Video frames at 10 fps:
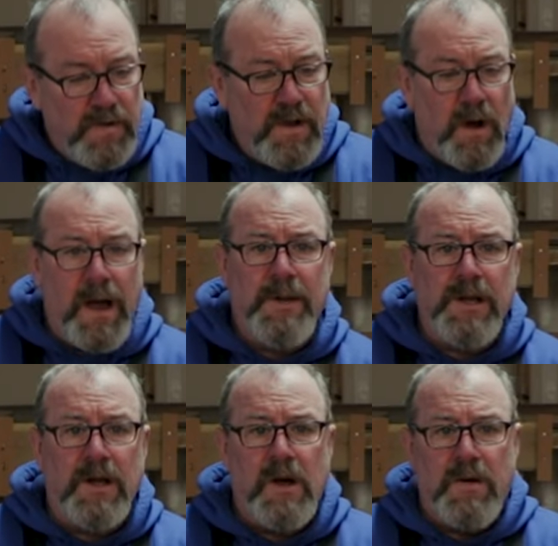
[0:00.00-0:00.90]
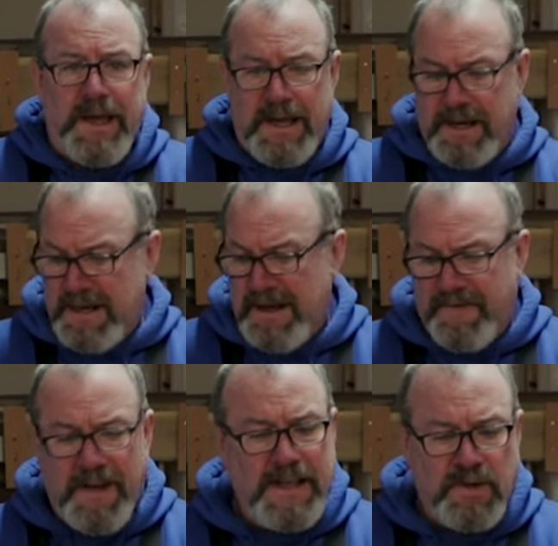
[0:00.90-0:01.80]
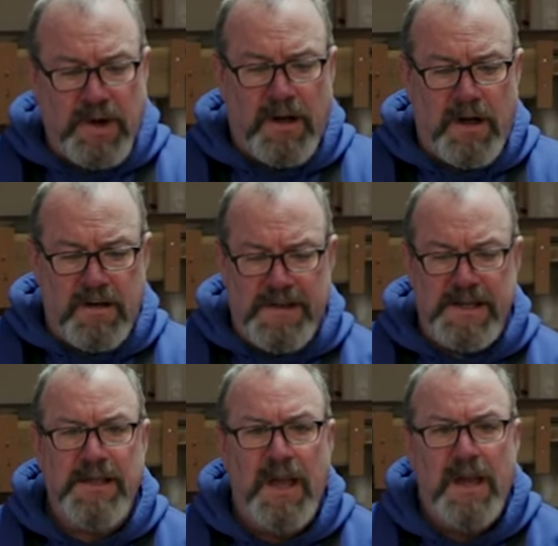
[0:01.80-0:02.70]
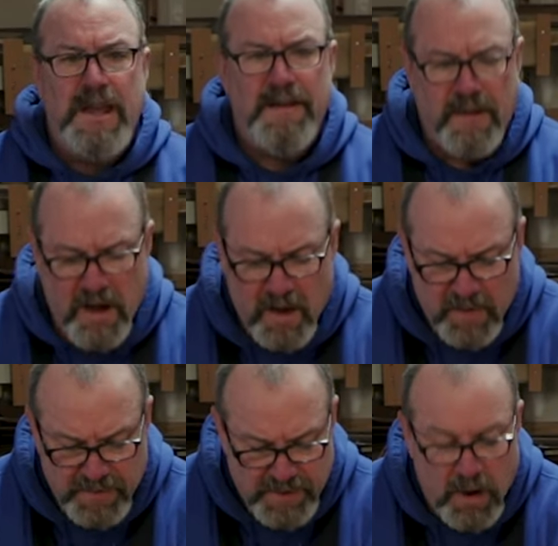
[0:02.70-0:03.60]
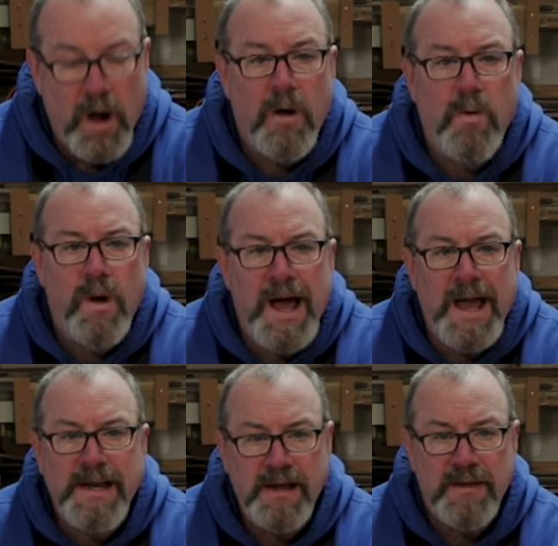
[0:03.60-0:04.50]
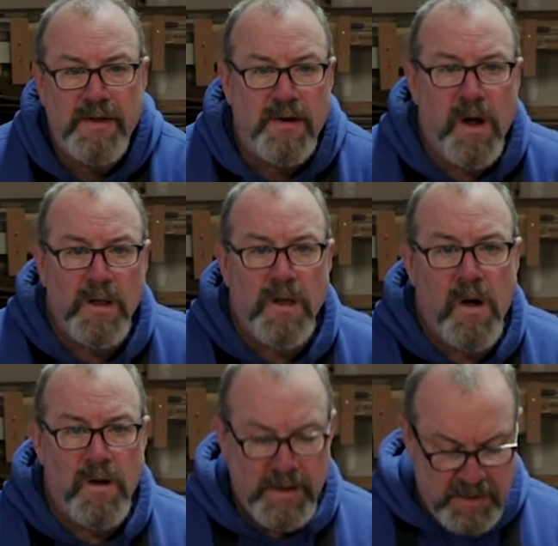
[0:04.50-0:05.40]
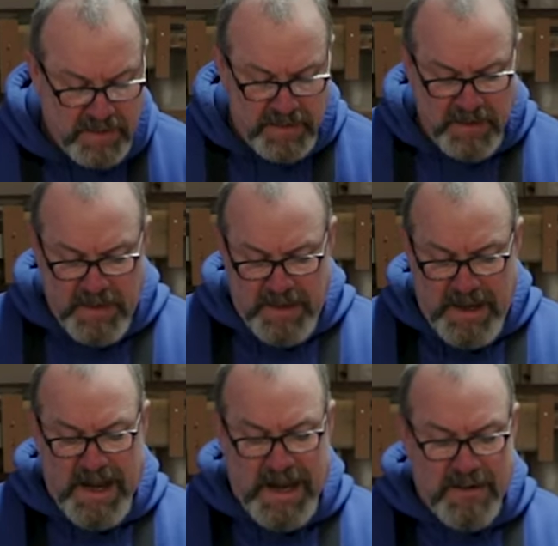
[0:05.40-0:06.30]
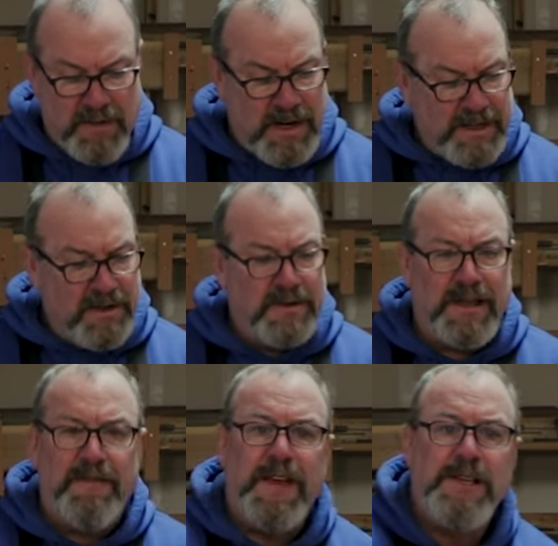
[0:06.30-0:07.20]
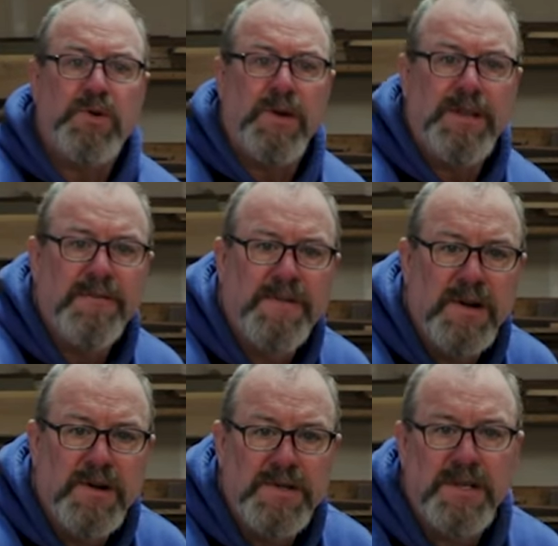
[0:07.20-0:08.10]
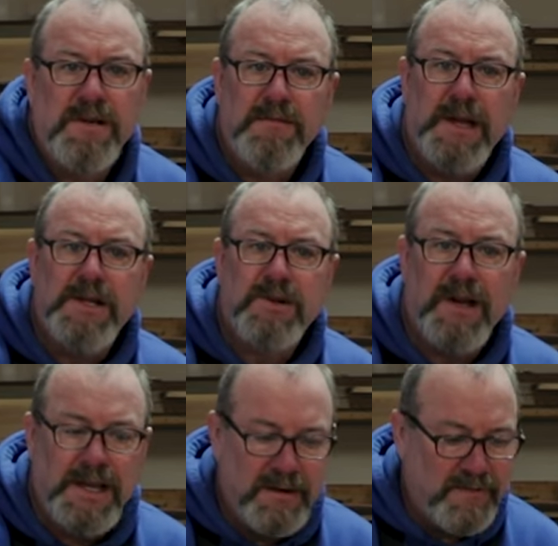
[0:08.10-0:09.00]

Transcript: So I'm gonna go and uh, face joint all of these. They've all, they're all wide, they're all long. And what I do is I face joint them first, make sure I get